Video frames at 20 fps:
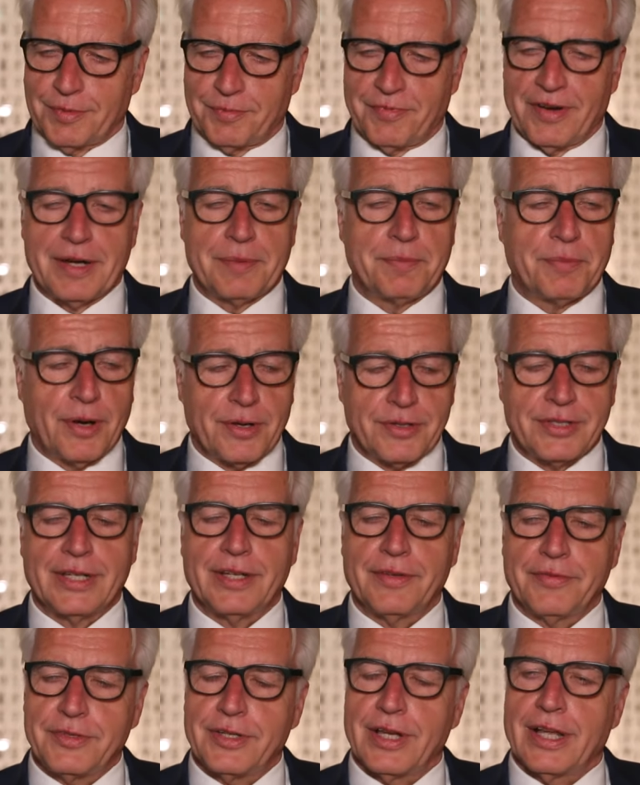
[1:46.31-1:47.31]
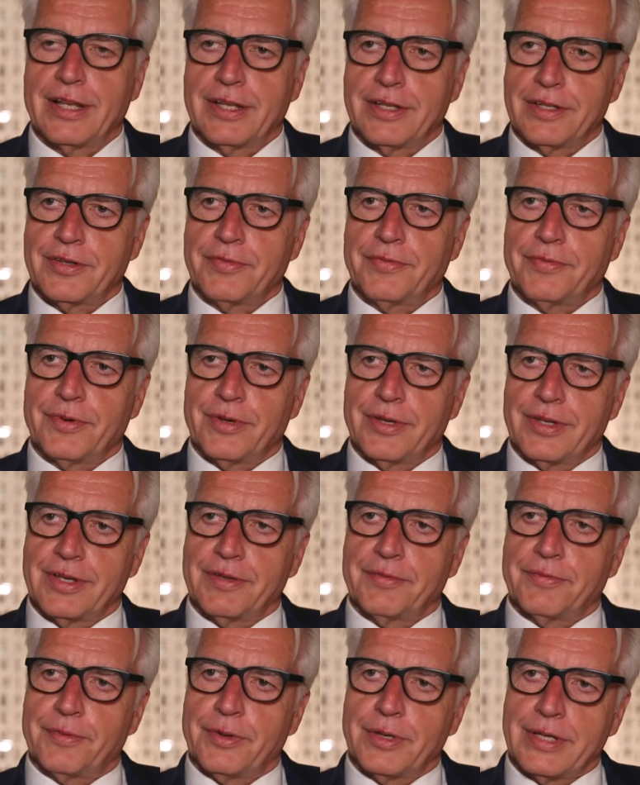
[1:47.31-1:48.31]
a very positive challenge for,
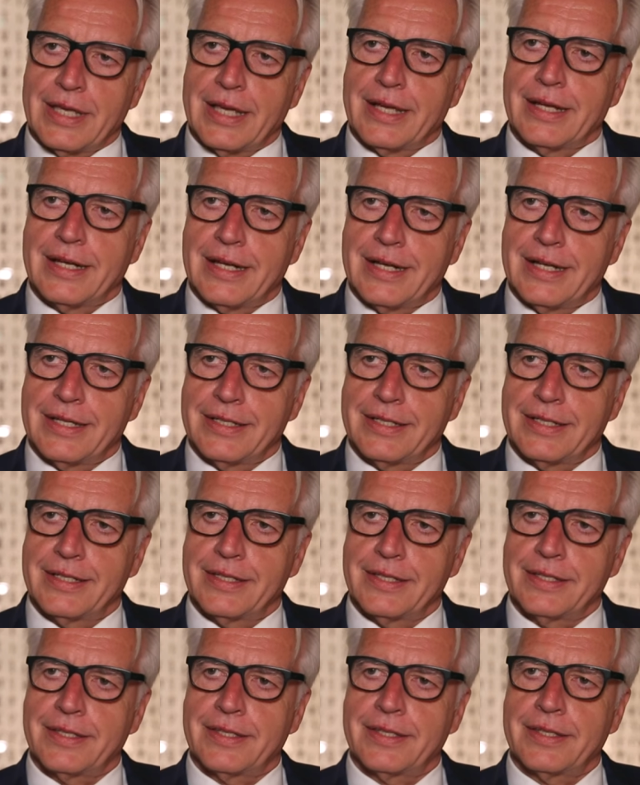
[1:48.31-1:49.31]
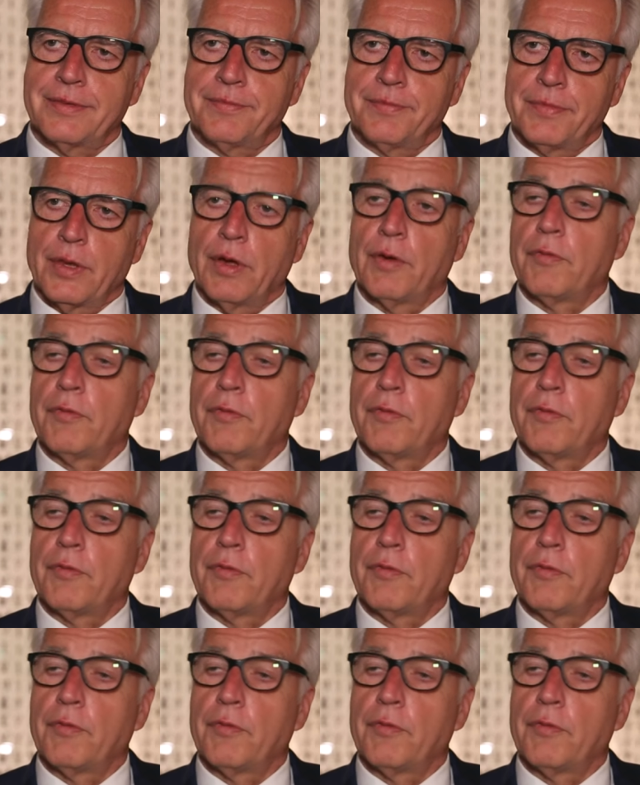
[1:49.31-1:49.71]
for young artists,